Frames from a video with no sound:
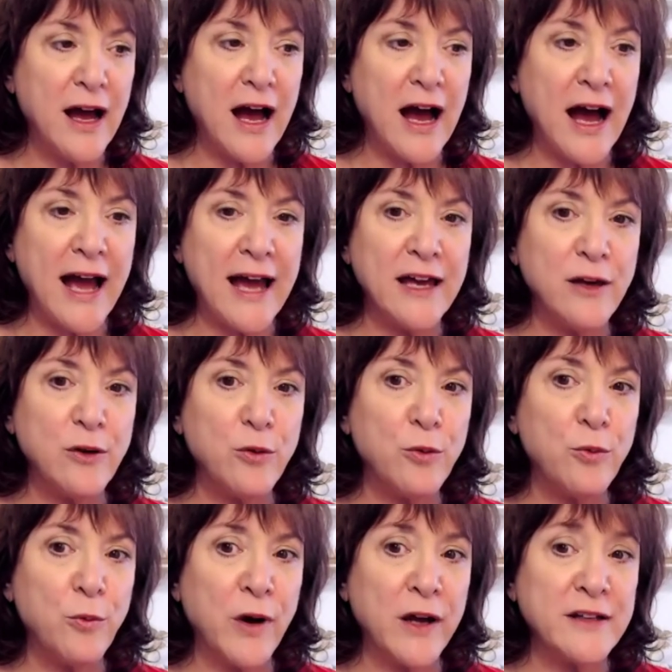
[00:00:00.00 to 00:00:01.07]
I
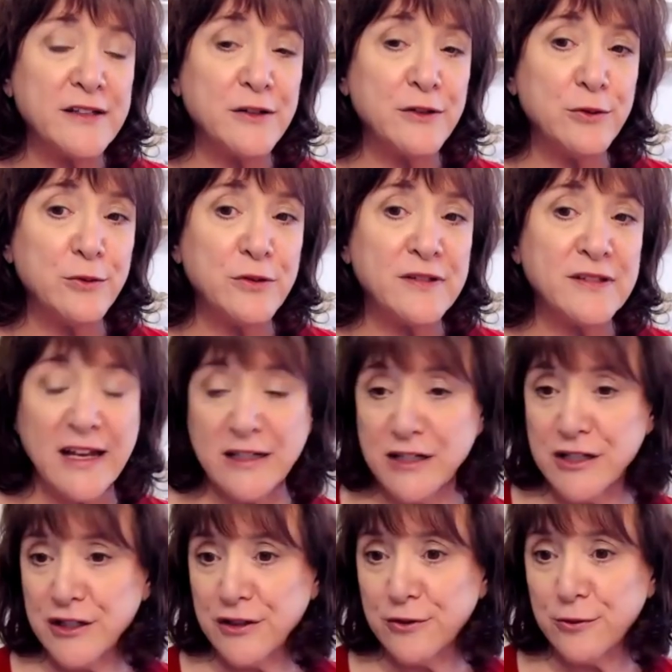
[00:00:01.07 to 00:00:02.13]
want to say
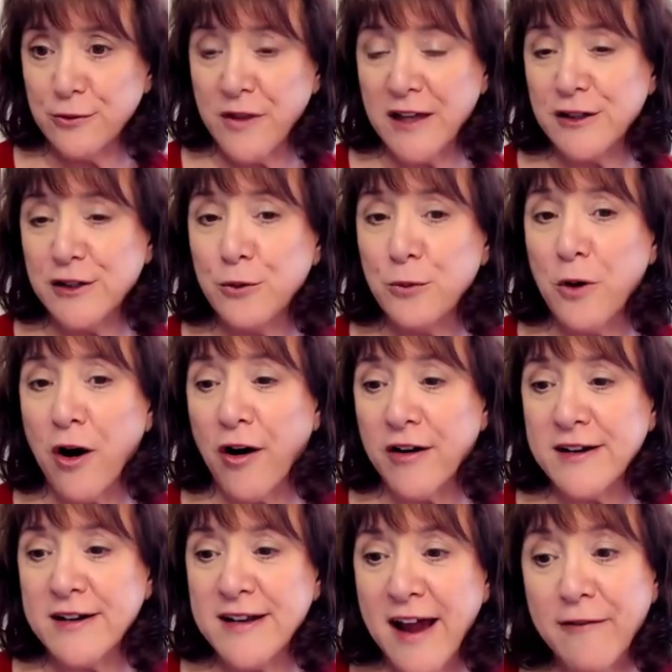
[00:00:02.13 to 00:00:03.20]
to you that you are
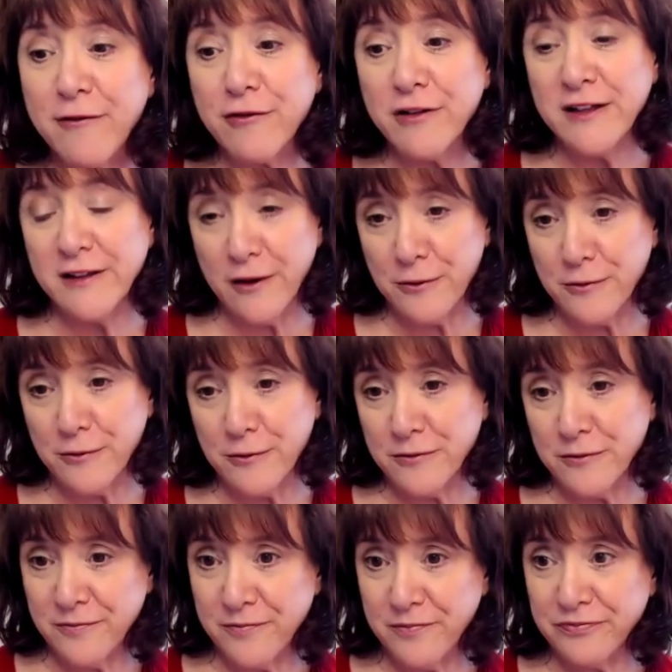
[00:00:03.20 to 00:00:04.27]
never alone,
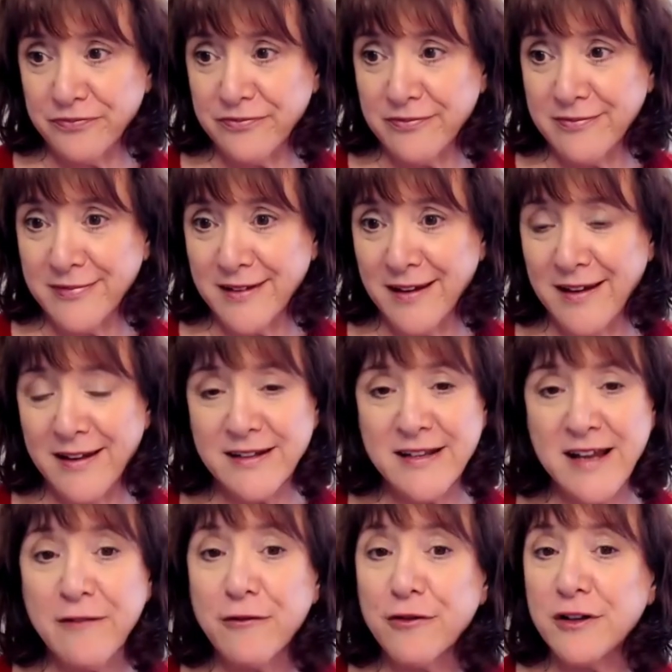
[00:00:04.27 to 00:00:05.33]

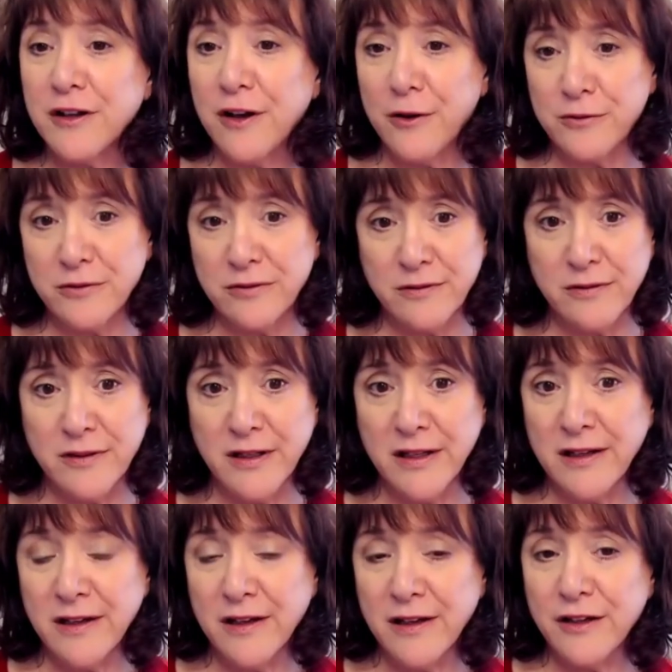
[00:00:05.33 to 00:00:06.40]
never alone.
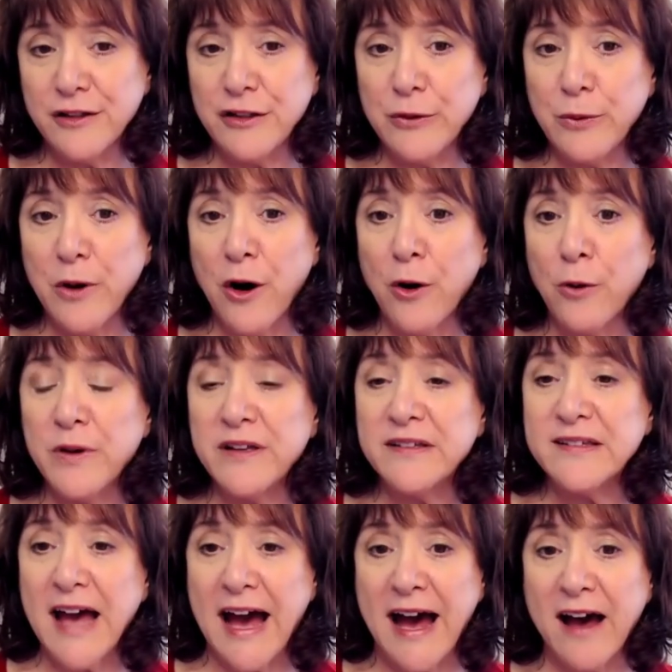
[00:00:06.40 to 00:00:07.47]
You always
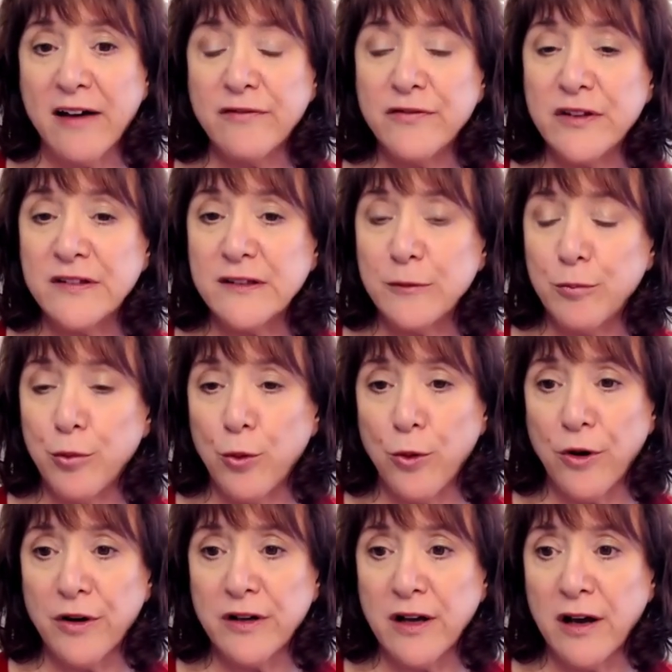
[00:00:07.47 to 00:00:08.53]
have the
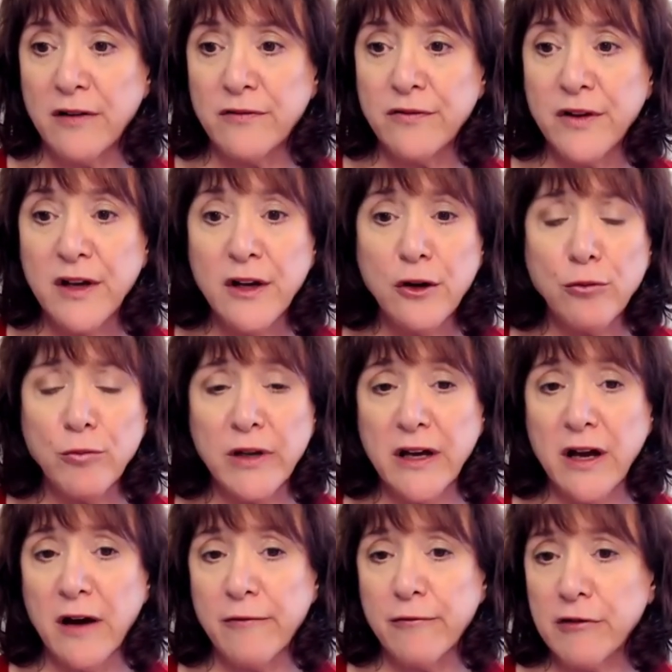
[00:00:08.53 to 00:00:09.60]
support of
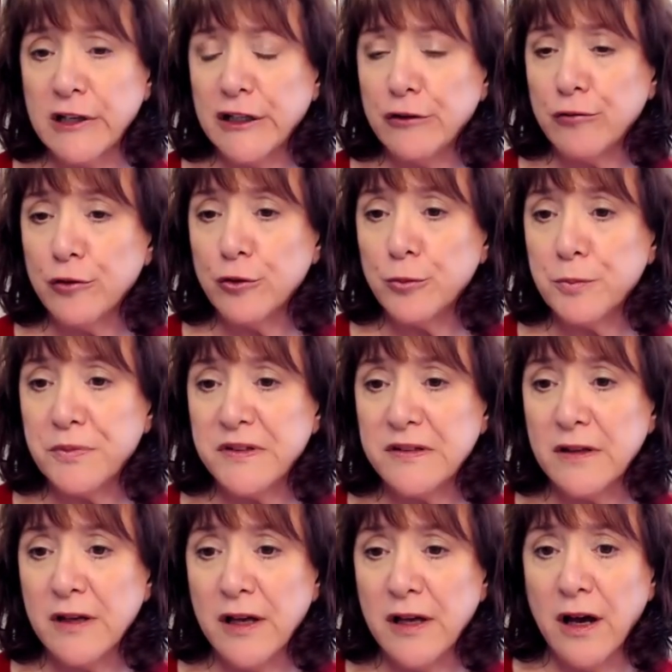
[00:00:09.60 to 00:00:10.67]
recovery groups,
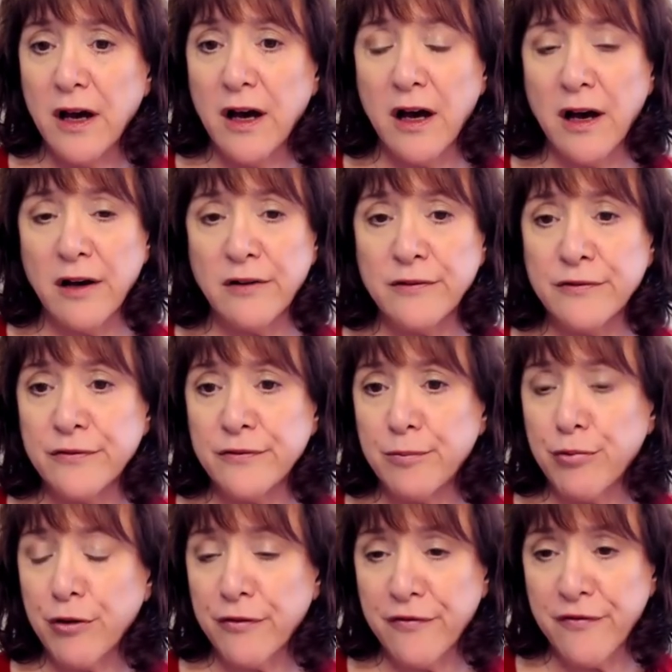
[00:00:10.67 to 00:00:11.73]
of
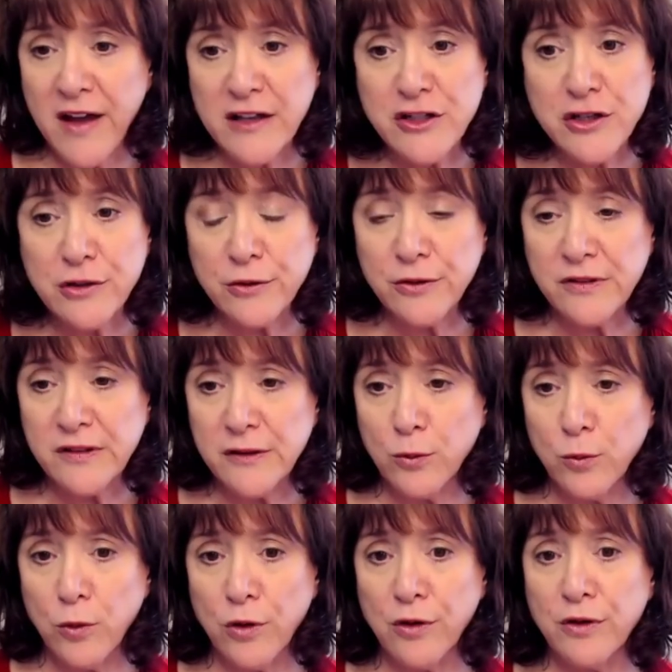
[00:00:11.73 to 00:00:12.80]
professionals in the
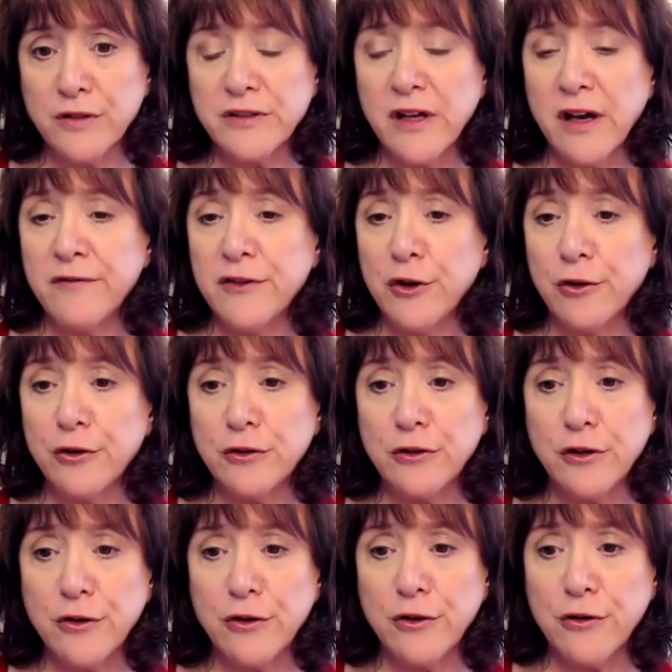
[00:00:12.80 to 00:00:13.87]
world, of your
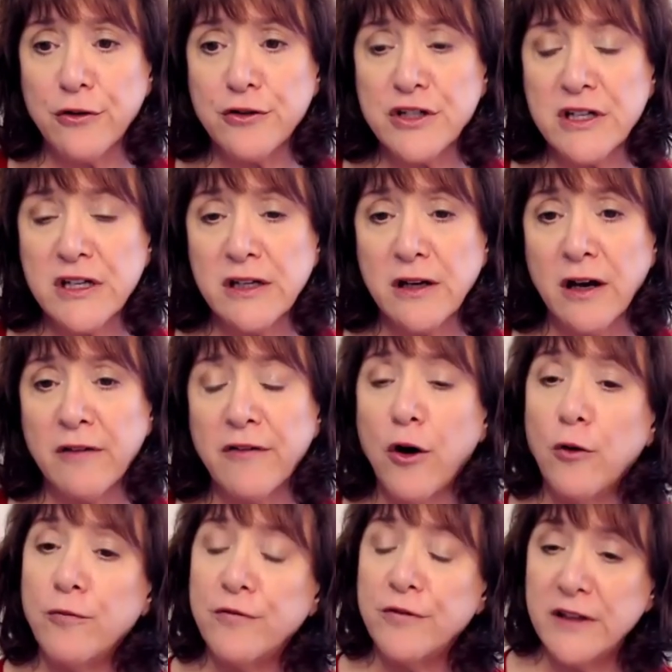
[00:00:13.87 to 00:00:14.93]
clergy, of
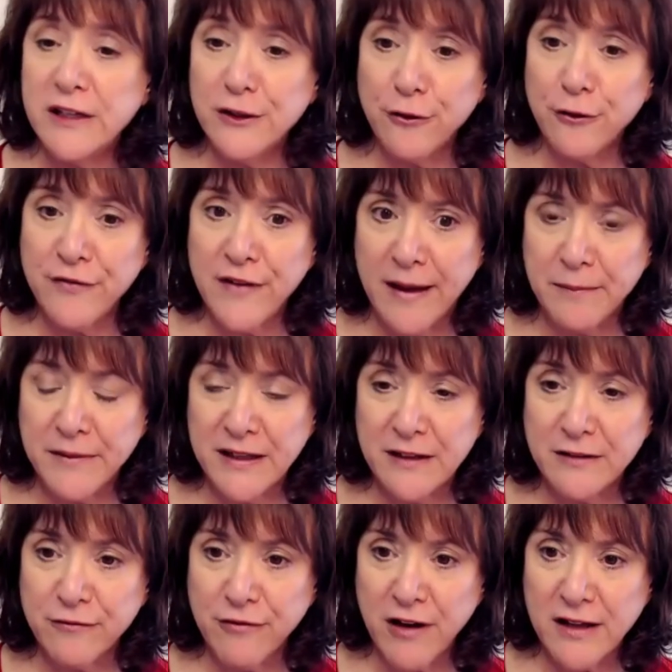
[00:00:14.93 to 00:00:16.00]
hopefully your family
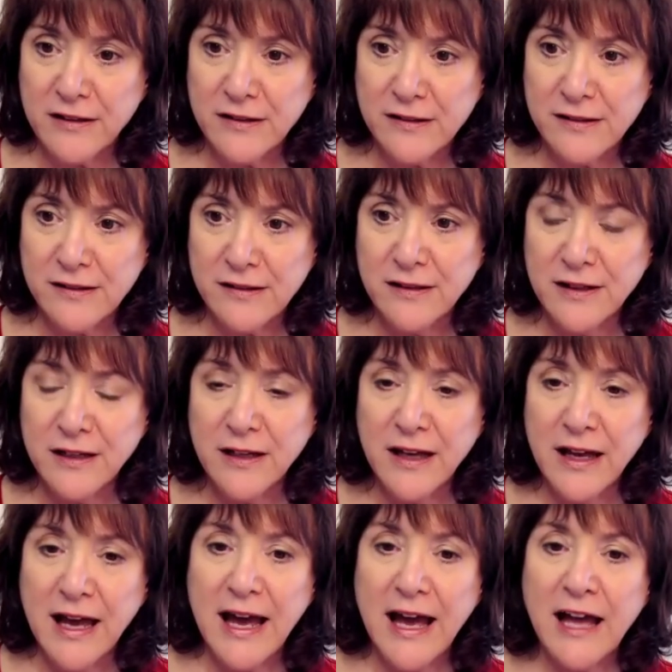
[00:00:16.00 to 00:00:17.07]
and friends.
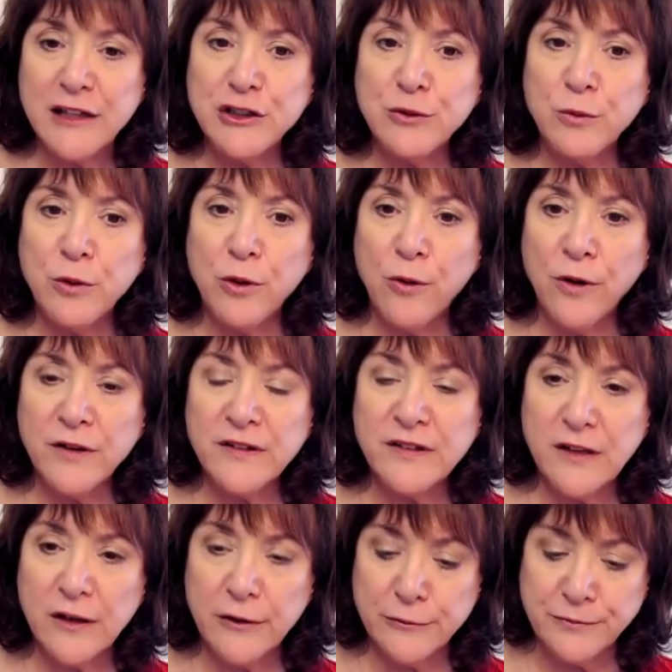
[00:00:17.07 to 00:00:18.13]
And you
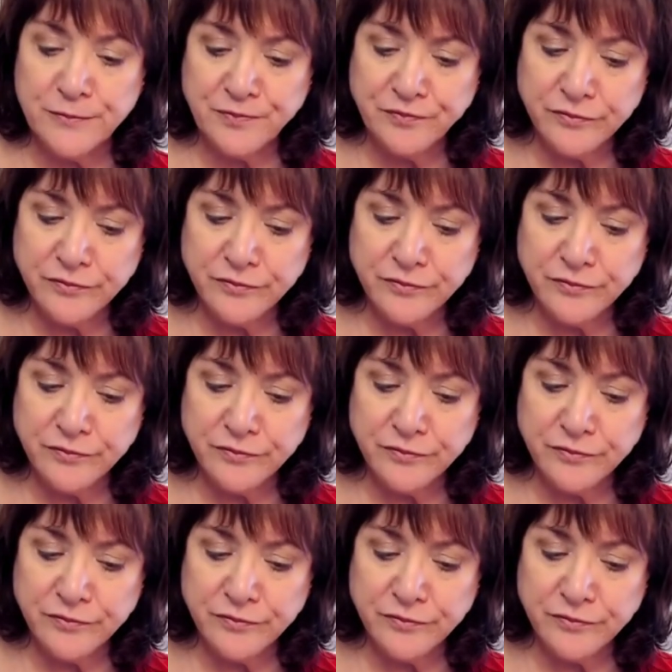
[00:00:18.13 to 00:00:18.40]
also